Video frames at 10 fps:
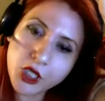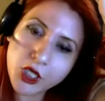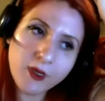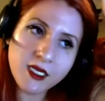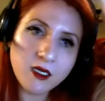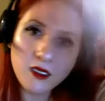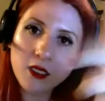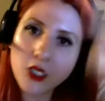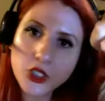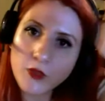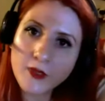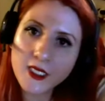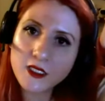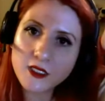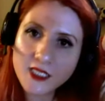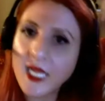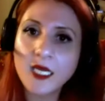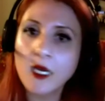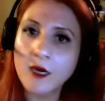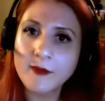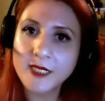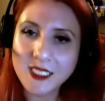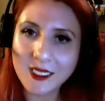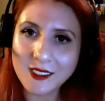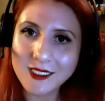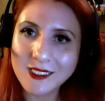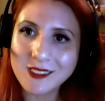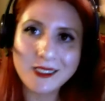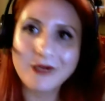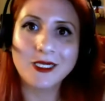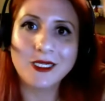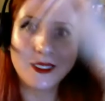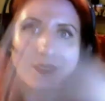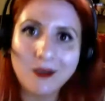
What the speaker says: what? Take common sense seriously.